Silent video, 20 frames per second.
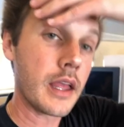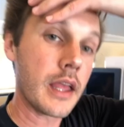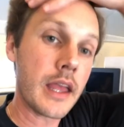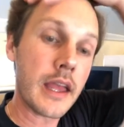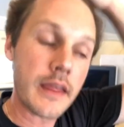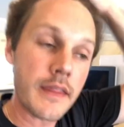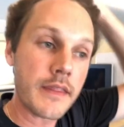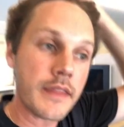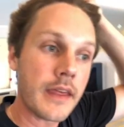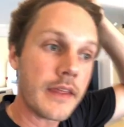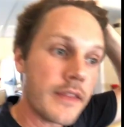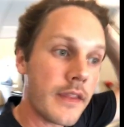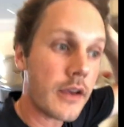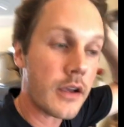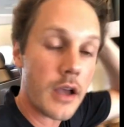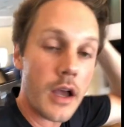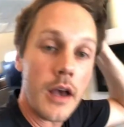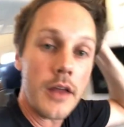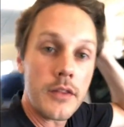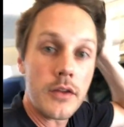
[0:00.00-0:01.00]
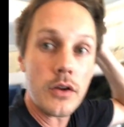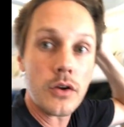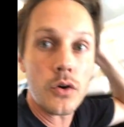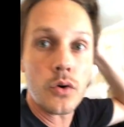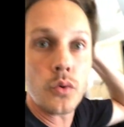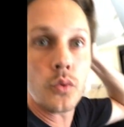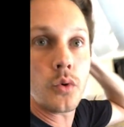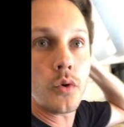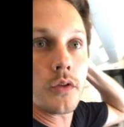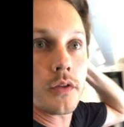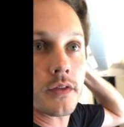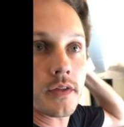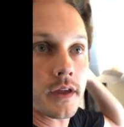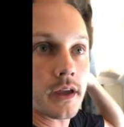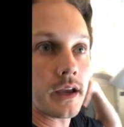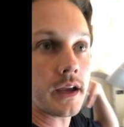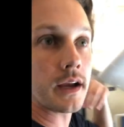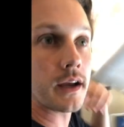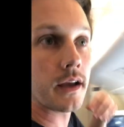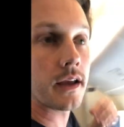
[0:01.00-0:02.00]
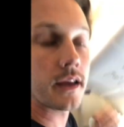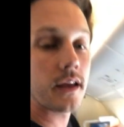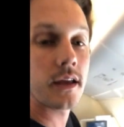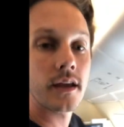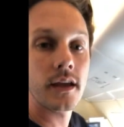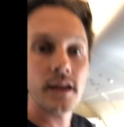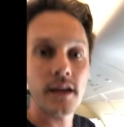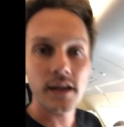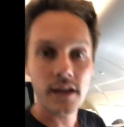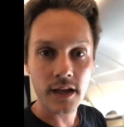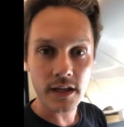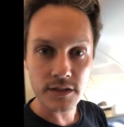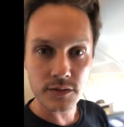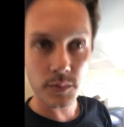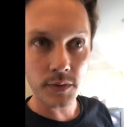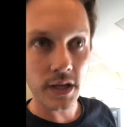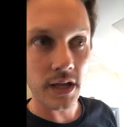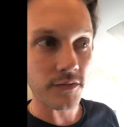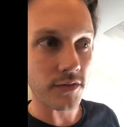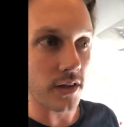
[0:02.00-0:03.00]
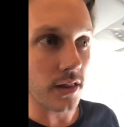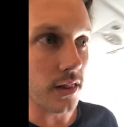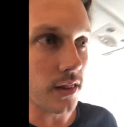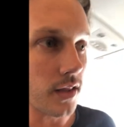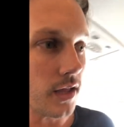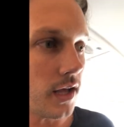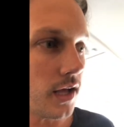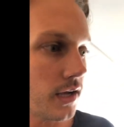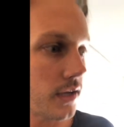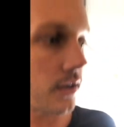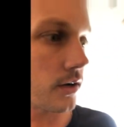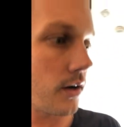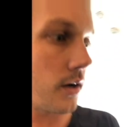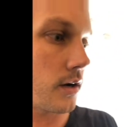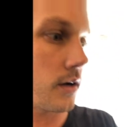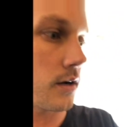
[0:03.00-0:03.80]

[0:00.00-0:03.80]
And then the other cool thing is we have a locker.